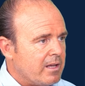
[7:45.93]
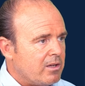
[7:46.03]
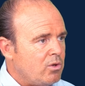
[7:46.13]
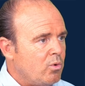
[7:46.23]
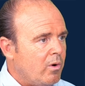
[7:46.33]

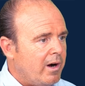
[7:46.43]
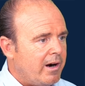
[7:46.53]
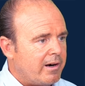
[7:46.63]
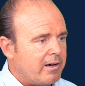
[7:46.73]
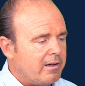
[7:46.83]
you
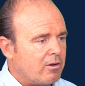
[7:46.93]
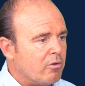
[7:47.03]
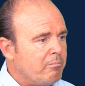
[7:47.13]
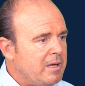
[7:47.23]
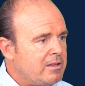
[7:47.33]
are
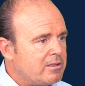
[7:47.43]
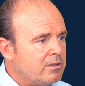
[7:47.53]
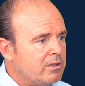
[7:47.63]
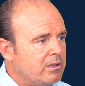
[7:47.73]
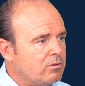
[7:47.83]

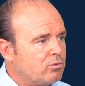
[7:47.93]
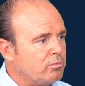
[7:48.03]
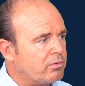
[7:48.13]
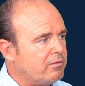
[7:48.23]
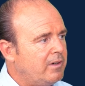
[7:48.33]
committed to
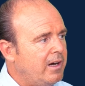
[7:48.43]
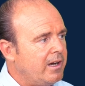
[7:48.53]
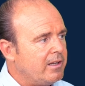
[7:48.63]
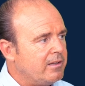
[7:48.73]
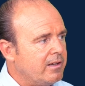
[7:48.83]

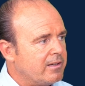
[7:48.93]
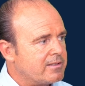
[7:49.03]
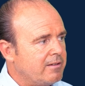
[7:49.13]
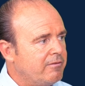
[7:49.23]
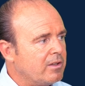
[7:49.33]
provide
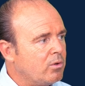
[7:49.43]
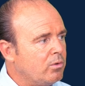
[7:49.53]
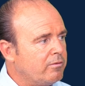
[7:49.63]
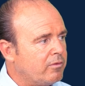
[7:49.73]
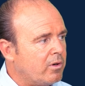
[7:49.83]
something
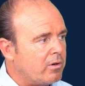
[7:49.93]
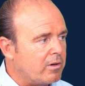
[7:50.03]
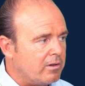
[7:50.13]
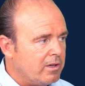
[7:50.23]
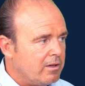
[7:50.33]
good
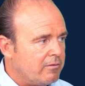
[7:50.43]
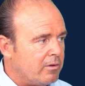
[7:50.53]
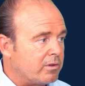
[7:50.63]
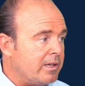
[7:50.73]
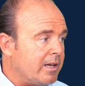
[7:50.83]
for
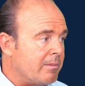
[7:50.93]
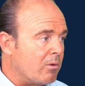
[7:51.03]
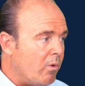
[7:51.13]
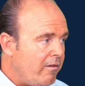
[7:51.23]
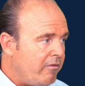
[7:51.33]
the animal
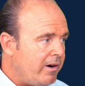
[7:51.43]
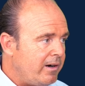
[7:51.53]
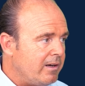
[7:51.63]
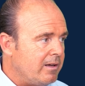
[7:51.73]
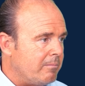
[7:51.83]

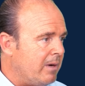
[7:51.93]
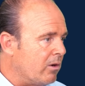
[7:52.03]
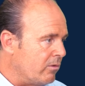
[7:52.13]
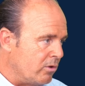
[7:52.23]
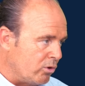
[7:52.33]
welfare,
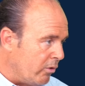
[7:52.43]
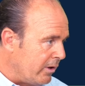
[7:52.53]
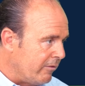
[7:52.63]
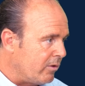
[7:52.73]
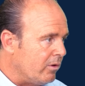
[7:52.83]
but not
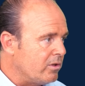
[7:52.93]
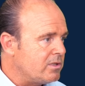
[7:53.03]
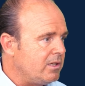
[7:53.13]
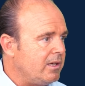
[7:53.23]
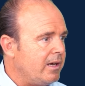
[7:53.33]
only, of
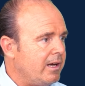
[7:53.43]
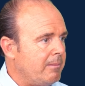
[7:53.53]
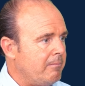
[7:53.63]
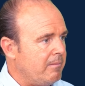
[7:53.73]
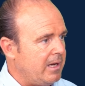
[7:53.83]
course.
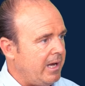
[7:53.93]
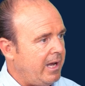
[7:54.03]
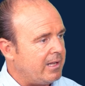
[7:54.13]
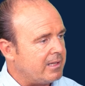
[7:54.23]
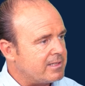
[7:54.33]
And
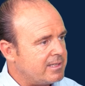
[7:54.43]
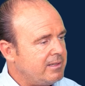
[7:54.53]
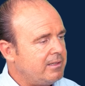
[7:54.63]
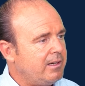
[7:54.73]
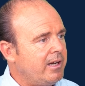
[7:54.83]
at the
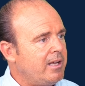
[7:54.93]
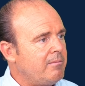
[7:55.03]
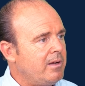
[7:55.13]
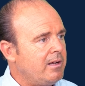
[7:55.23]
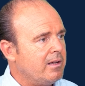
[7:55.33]
same
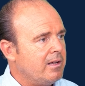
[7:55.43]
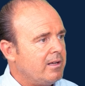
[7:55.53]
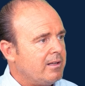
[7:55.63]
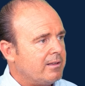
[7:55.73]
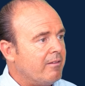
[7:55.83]
time,
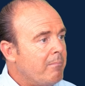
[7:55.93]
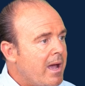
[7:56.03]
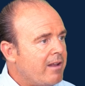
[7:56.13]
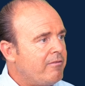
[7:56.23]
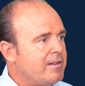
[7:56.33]
the
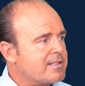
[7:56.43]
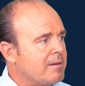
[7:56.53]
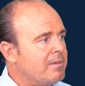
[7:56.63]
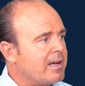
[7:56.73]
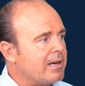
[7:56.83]
benefits
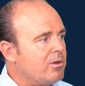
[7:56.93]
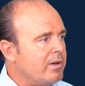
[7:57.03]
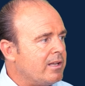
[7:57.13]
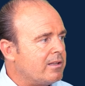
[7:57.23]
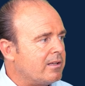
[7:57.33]
can be
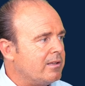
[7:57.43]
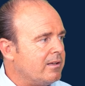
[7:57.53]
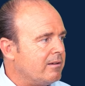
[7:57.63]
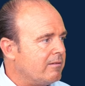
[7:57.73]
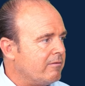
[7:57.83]

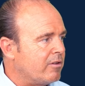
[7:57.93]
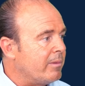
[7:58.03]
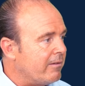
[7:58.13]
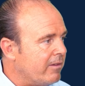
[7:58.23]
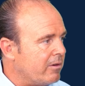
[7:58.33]
calculated from
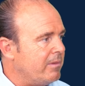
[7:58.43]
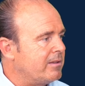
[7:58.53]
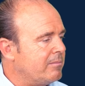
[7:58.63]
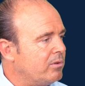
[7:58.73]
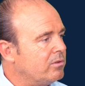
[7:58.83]
an
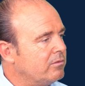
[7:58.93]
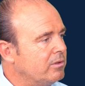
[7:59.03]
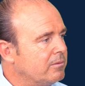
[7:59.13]
environmental point of view.